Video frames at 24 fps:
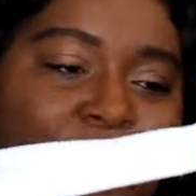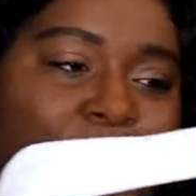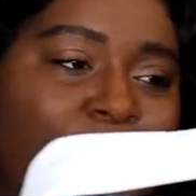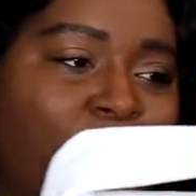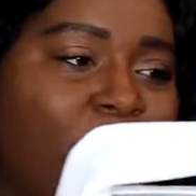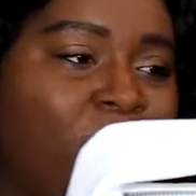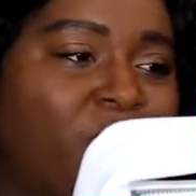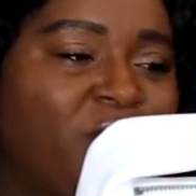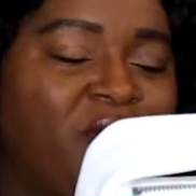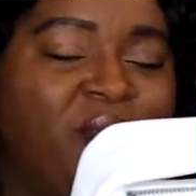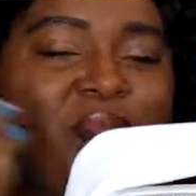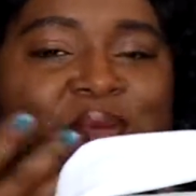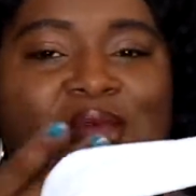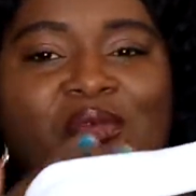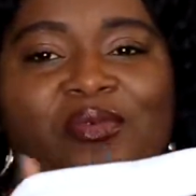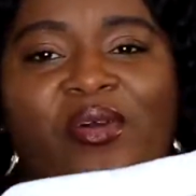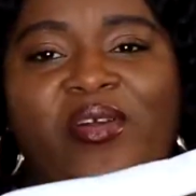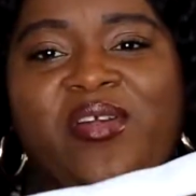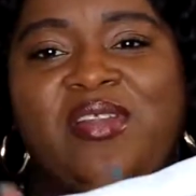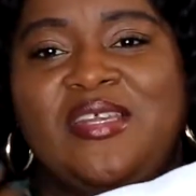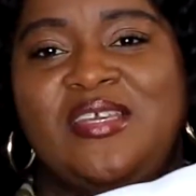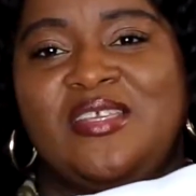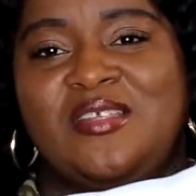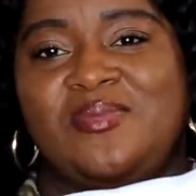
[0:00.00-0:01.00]
i will only be
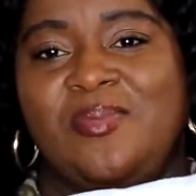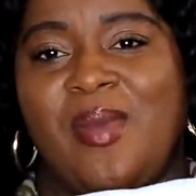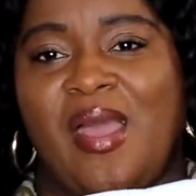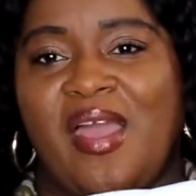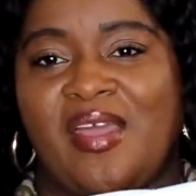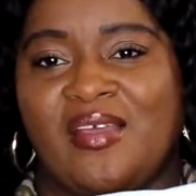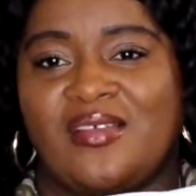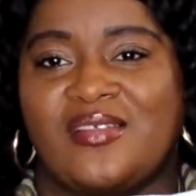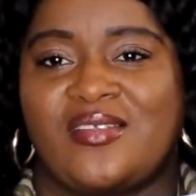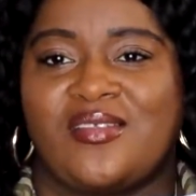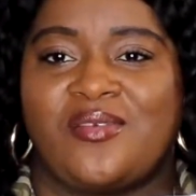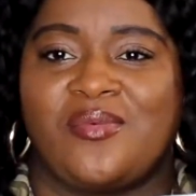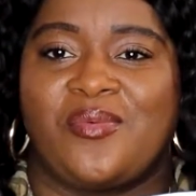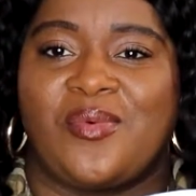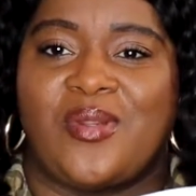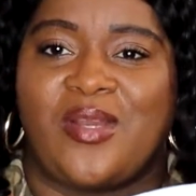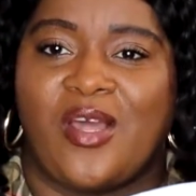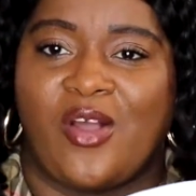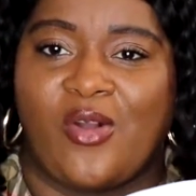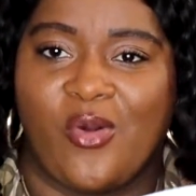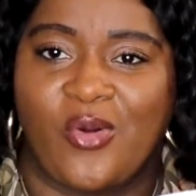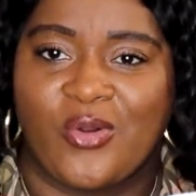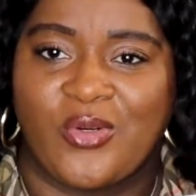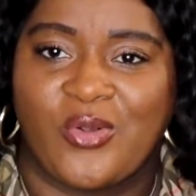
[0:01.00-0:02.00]
wearing these bags when
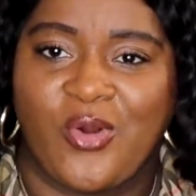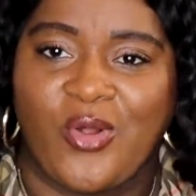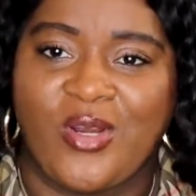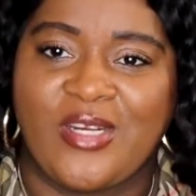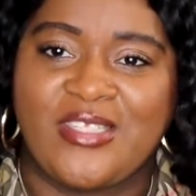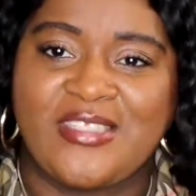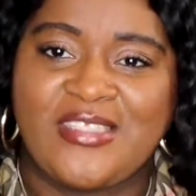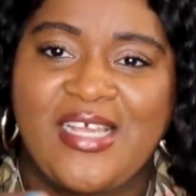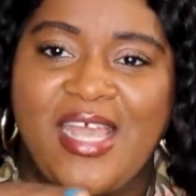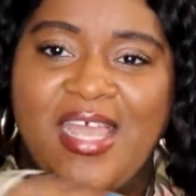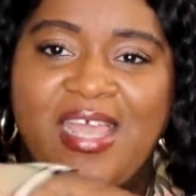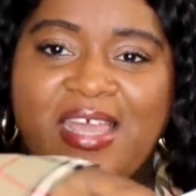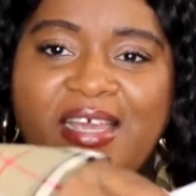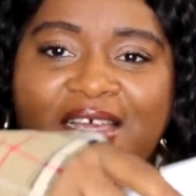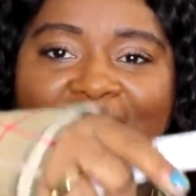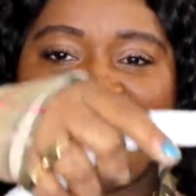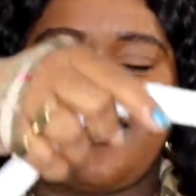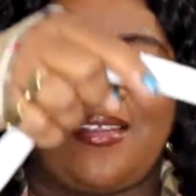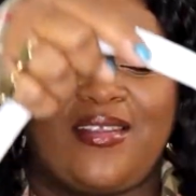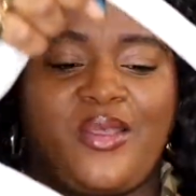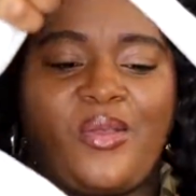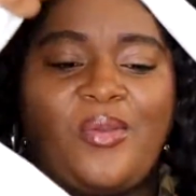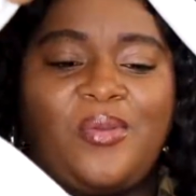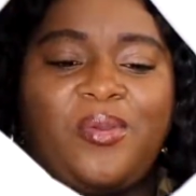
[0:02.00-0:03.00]
i go on holiday
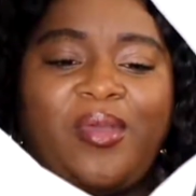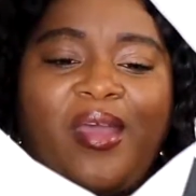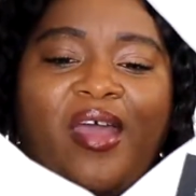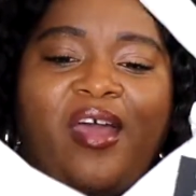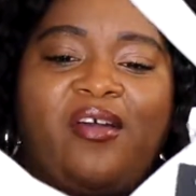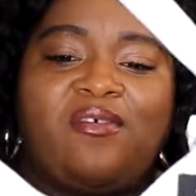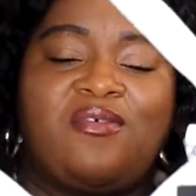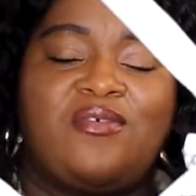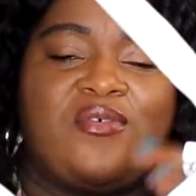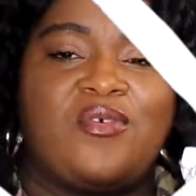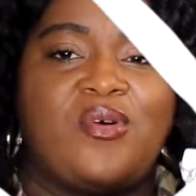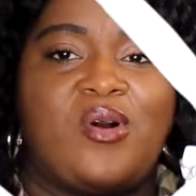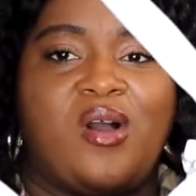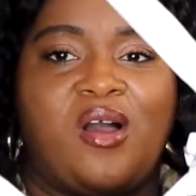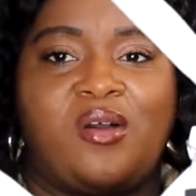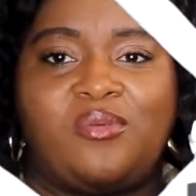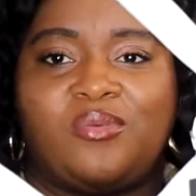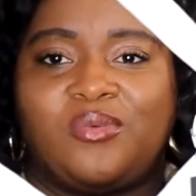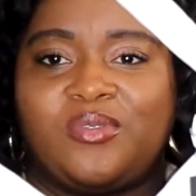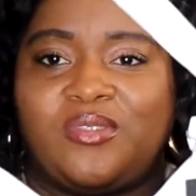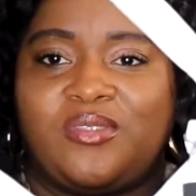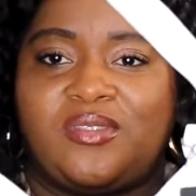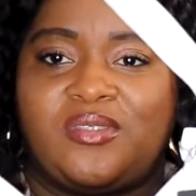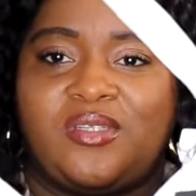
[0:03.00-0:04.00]
so yeah i thought i
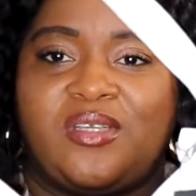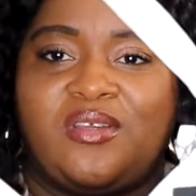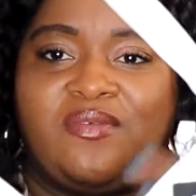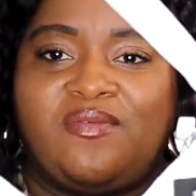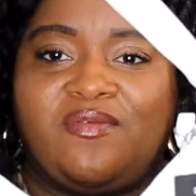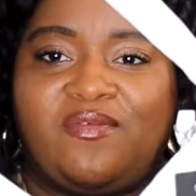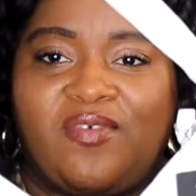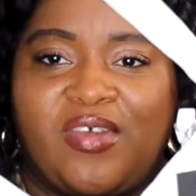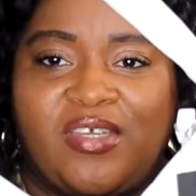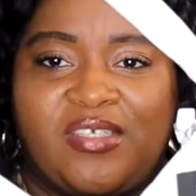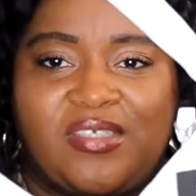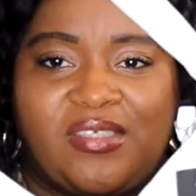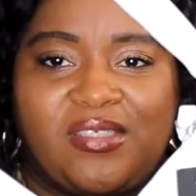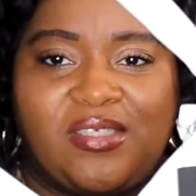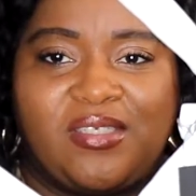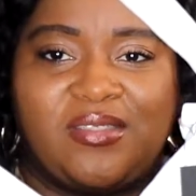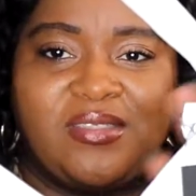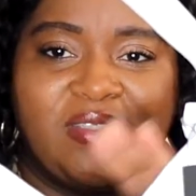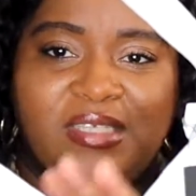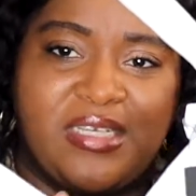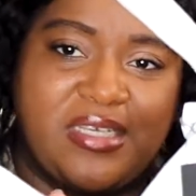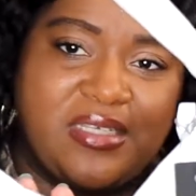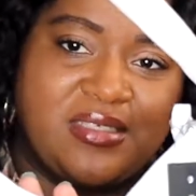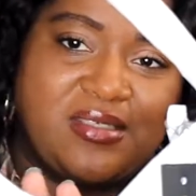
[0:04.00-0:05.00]
would invest
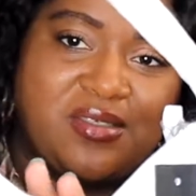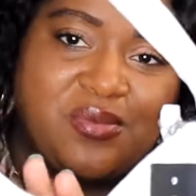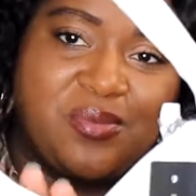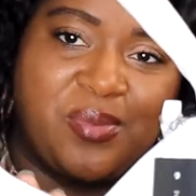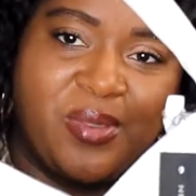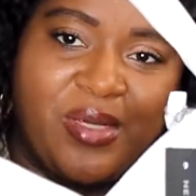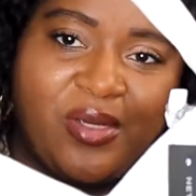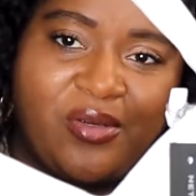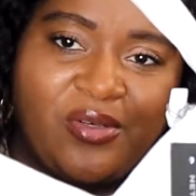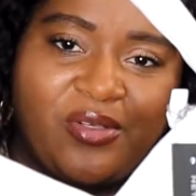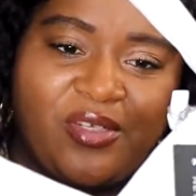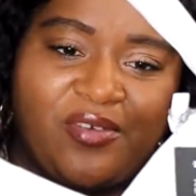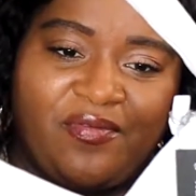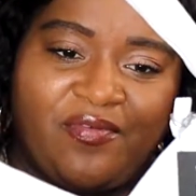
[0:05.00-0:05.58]
in these it'd be a good